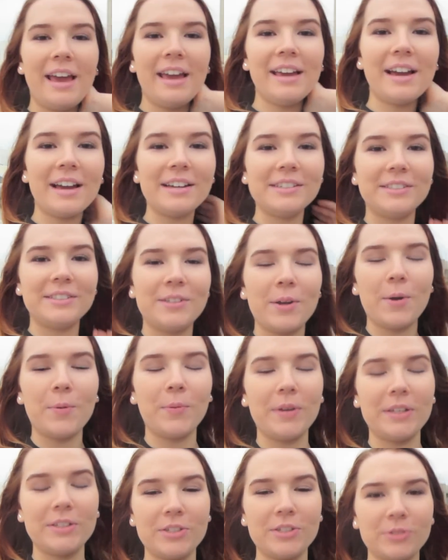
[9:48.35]
Hey guys, so
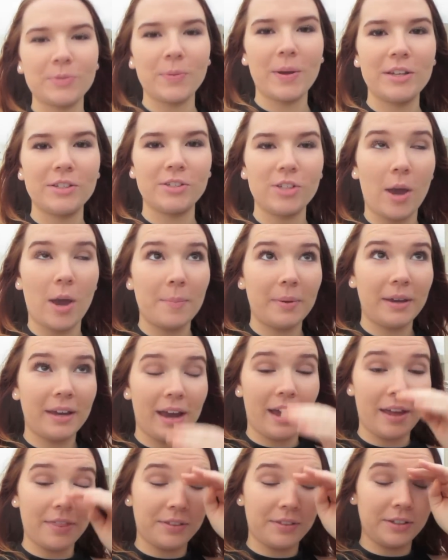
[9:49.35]
we went shopping
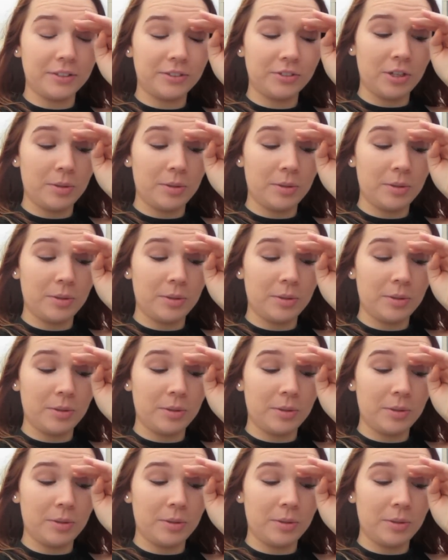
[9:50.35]
at Third